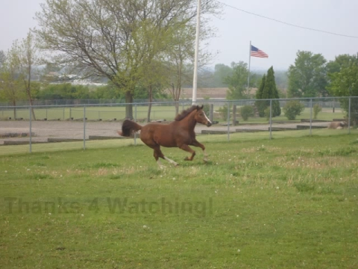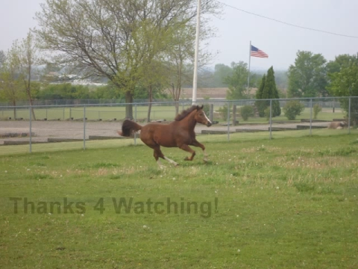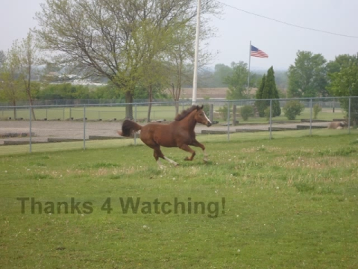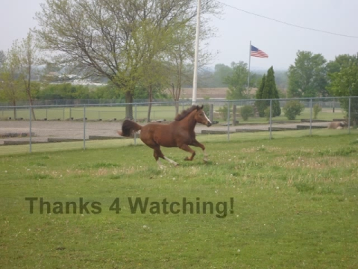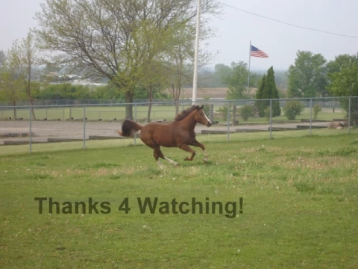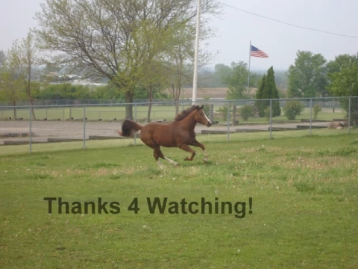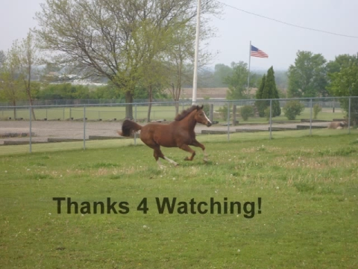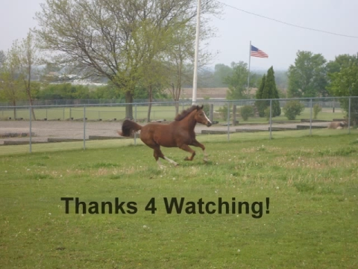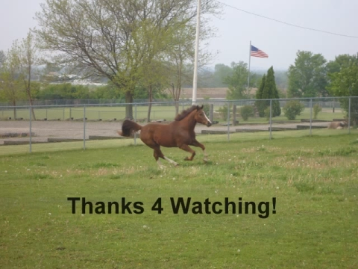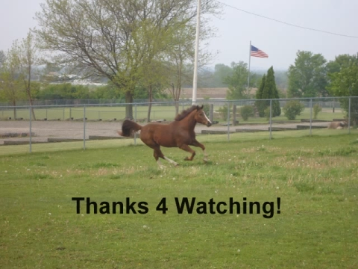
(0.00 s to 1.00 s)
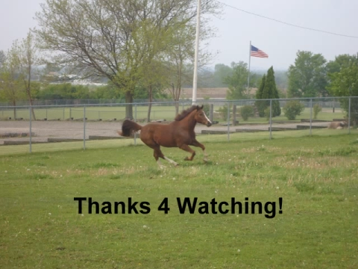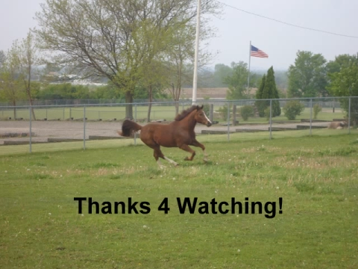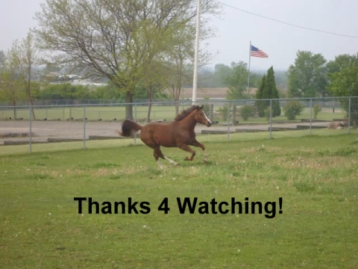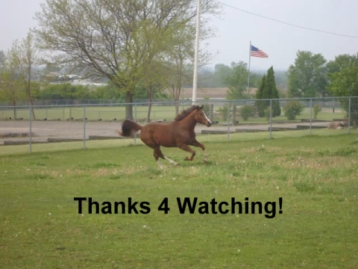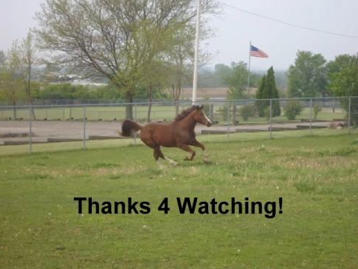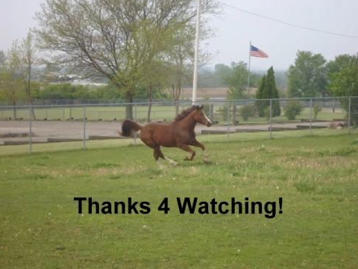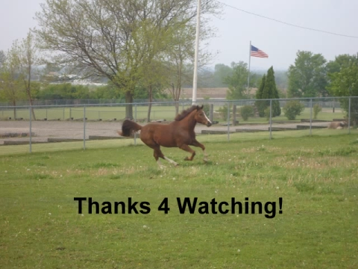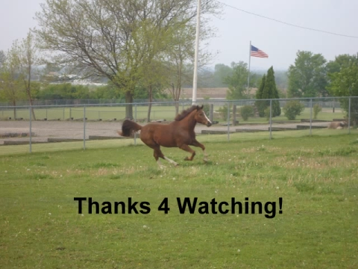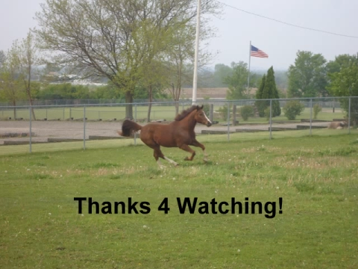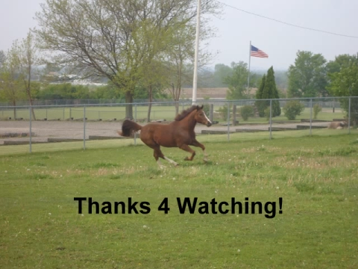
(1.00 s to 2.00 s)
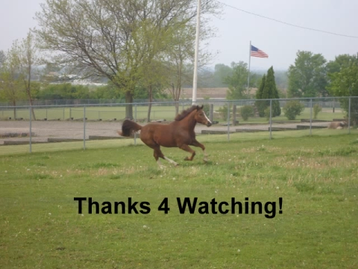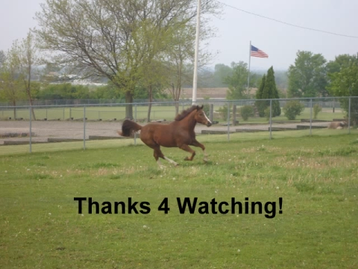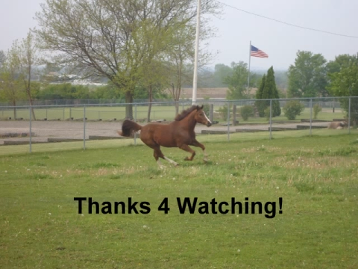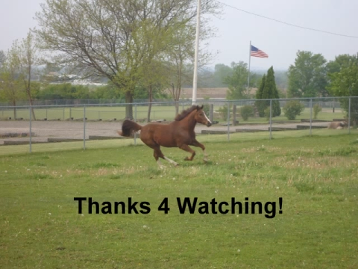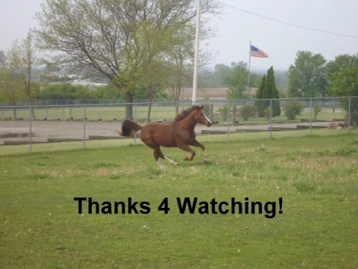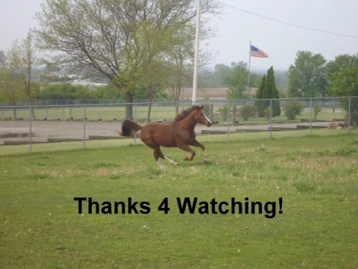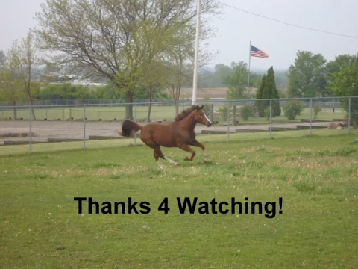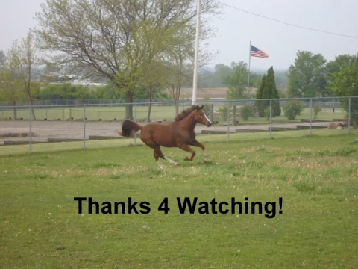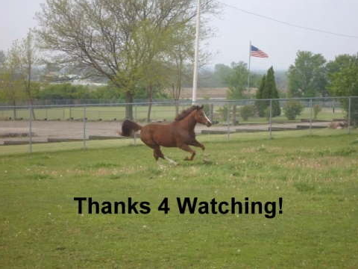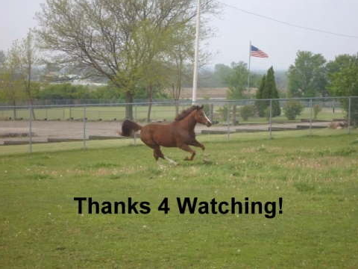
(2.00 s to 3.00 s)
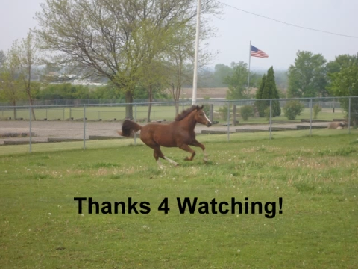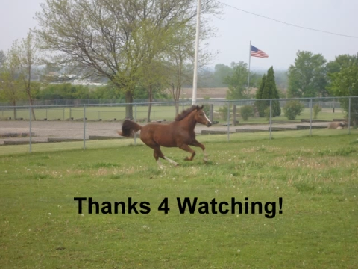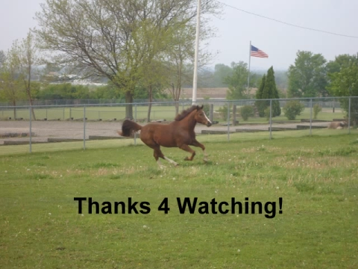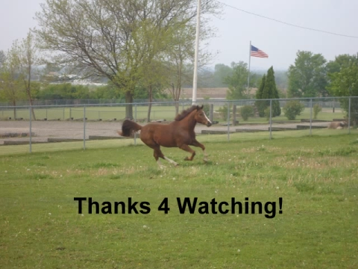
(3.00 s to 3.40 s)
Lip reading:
[unreadable: no face in view]